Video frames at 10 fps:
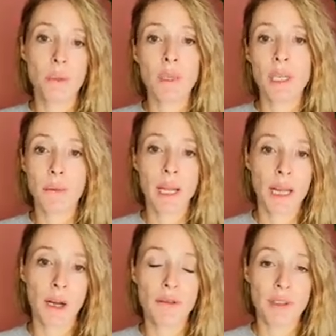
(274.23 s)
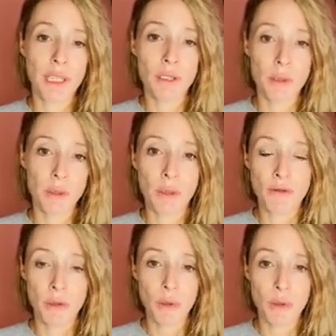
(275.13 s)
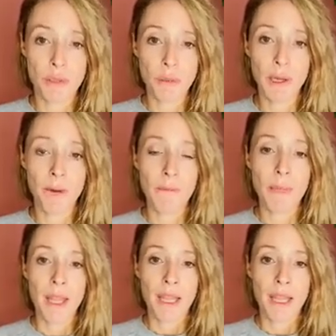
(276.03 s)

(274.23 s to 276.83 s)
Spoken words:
or we can bang our feet on the floor as well.